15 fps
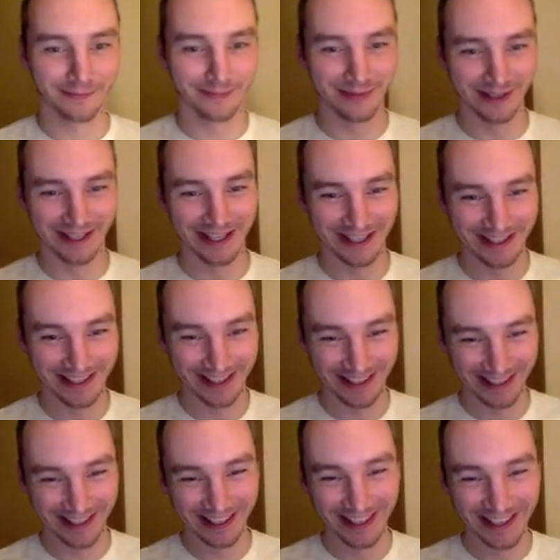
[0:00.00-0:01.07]
It's
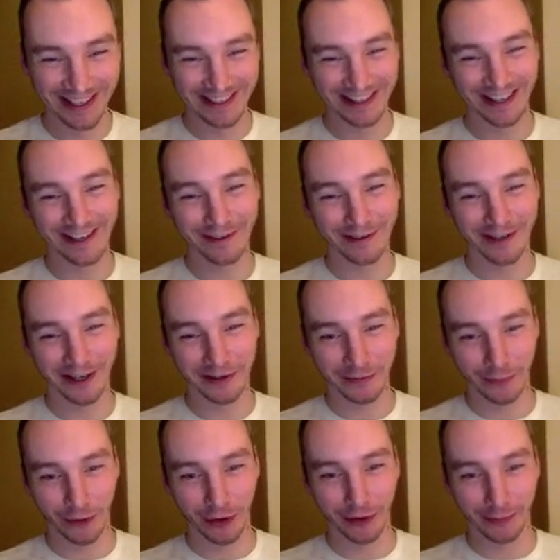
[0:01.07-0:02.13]
100 times
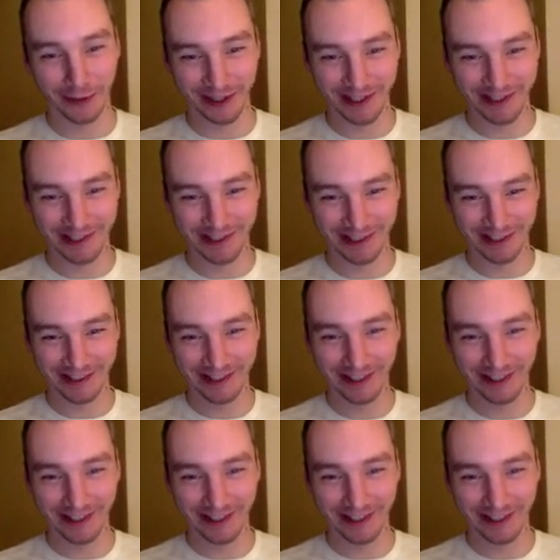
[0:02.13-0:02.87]
more ominous, isn't it?